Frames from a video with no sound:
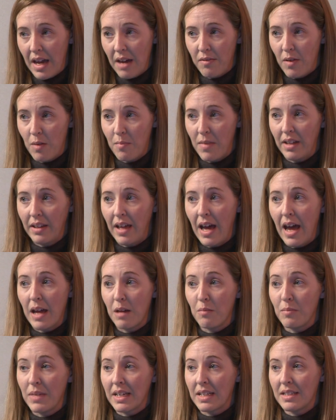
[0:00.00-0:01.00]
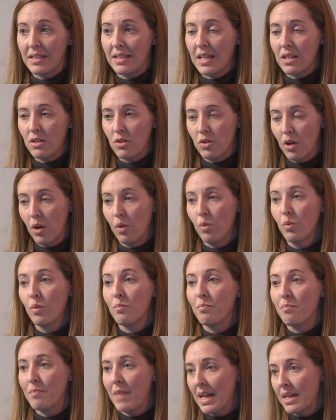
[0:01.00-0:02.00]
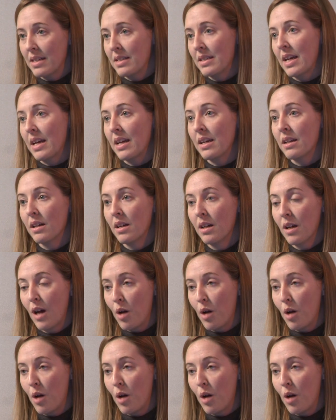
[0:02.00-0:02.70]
FMLA because they don't mandate